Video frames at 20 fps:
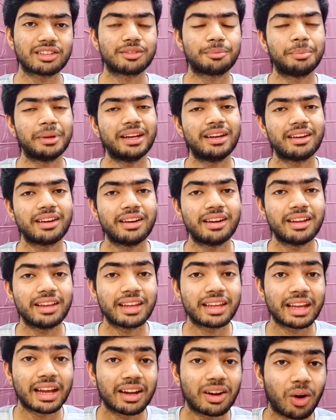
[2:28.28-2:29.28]
speed
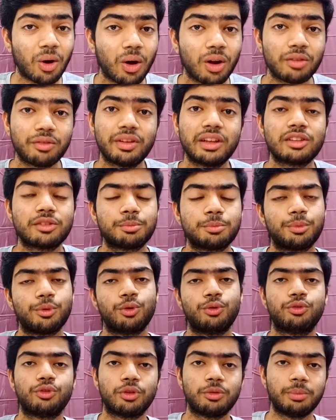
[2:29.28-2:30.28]
reading can always
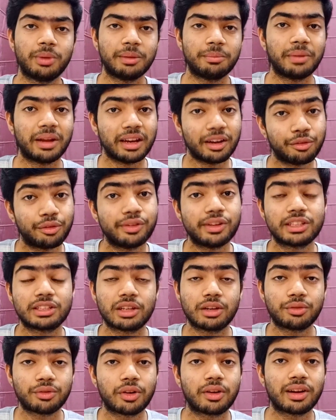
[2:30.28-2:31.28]
prove to be
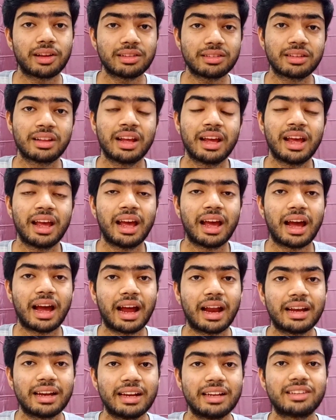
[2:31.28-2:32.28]
beneficial for us,
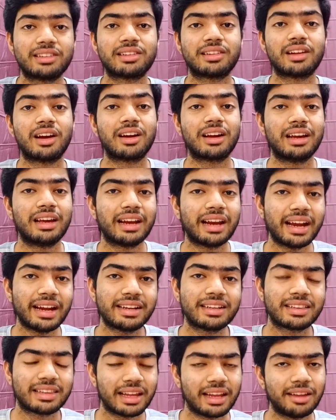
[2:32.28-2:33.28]
and it's a
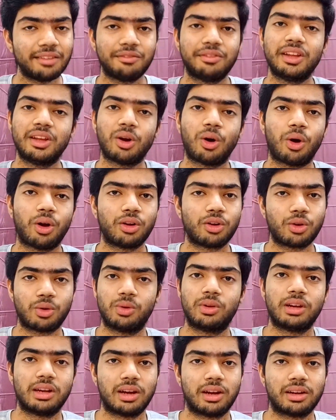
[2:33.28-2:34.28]
great thing we all
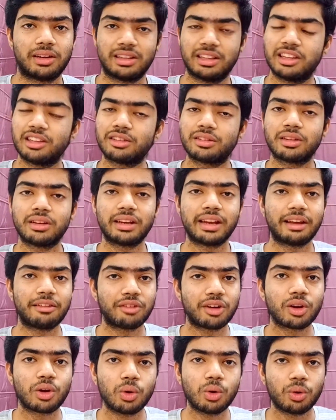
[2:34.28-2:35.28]
could learn. This will
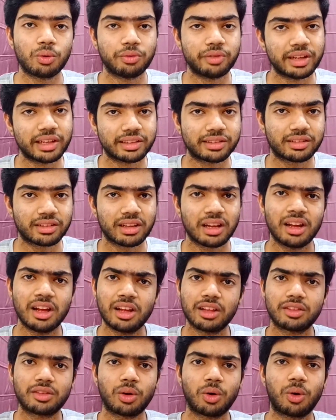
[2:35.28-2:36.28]
never go waste.
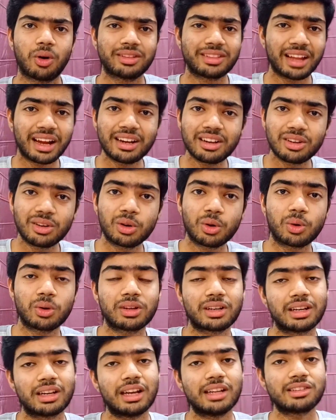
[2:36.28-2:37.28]
So on that
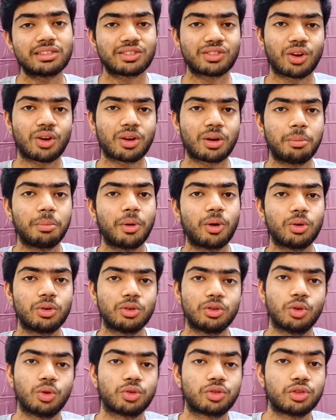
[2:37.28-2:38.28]
note, let's talk
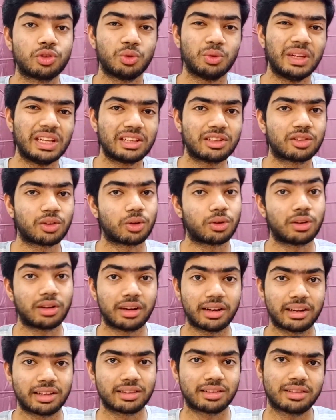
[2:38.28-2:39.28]
about those tweaks or
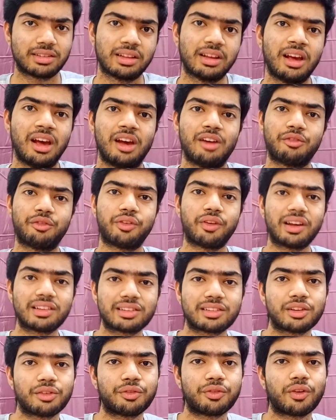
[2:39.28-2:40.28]
tricks.
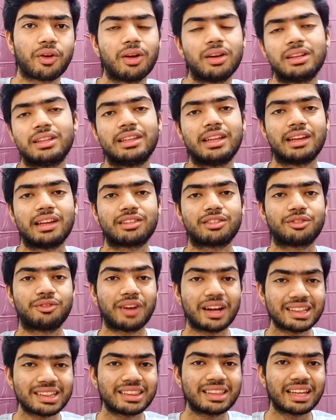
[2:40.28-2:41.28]
First of all, there's
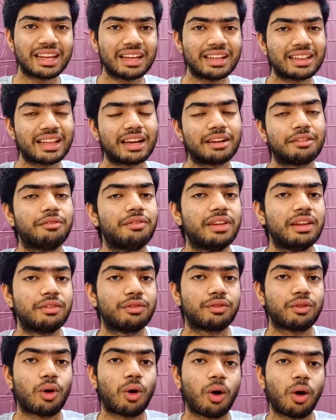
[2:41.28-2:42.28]
one thing that
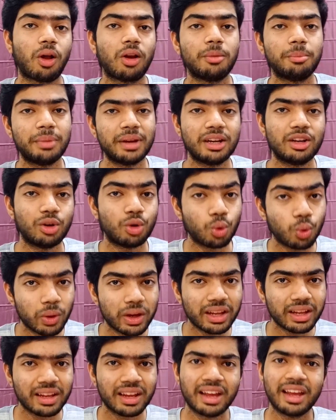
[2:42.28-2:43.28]
we've all been
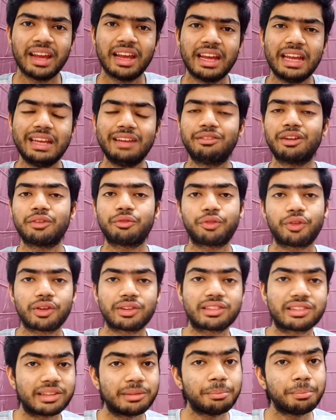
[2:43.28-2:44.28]
doing even for
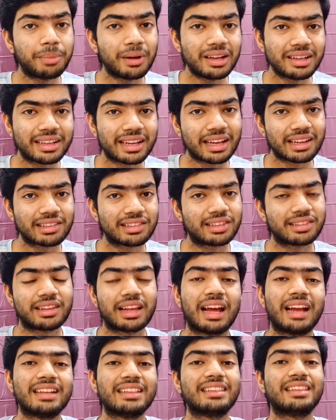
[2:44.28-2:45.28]
simple texts,
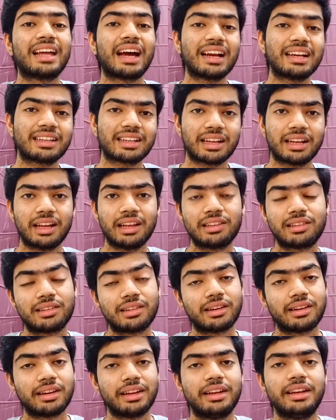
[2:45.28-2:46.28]
and that
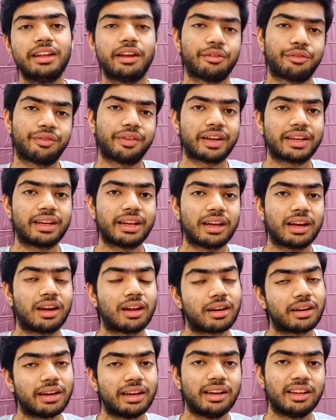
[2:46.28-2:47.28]
is really affecting
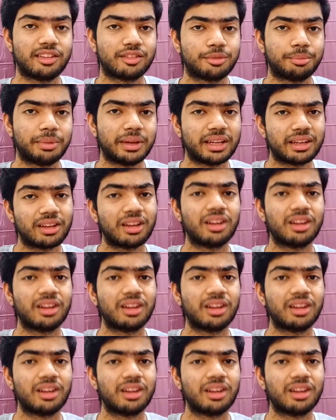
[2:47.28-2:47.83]
our reading speed.